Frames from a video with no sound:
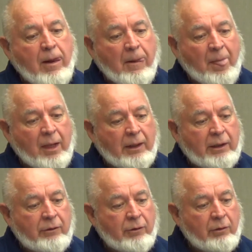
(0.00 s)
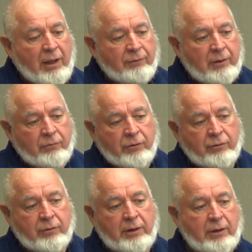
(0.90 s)
And you often will
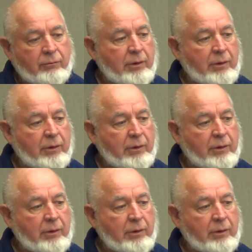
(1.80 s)
see when